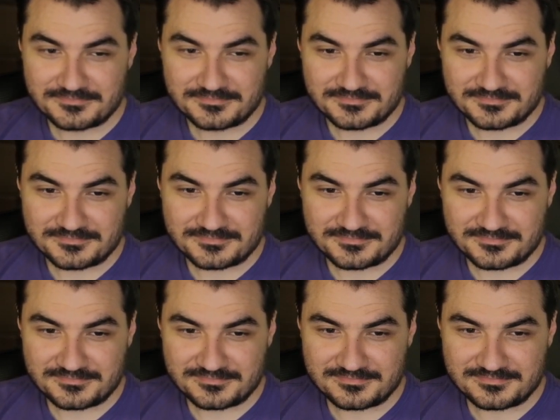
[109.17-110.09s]

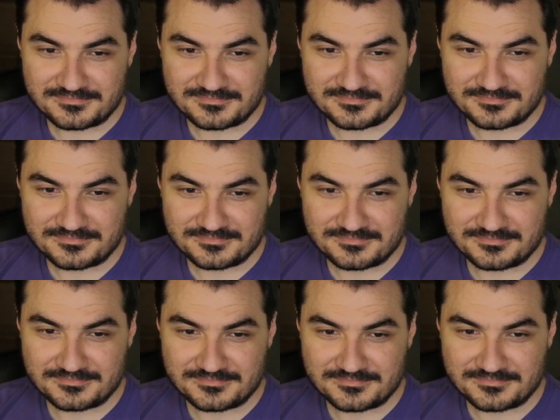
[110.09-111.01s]

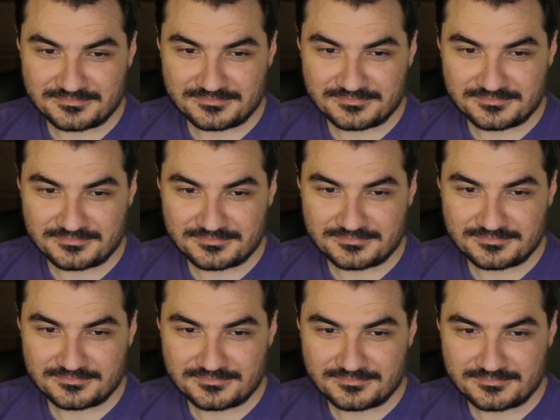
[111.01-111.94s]

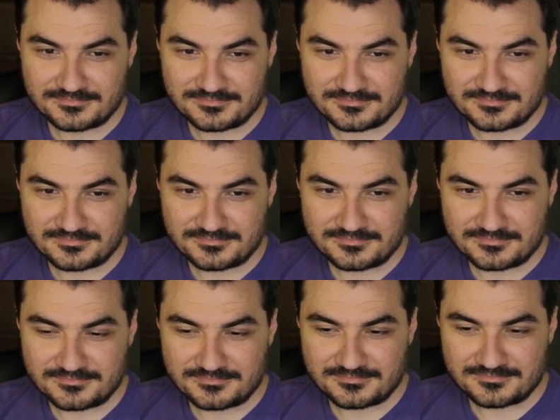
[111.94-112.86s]

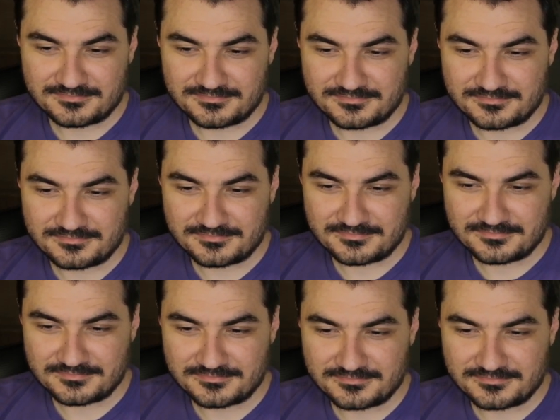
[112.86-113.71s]
The person shown says nothing.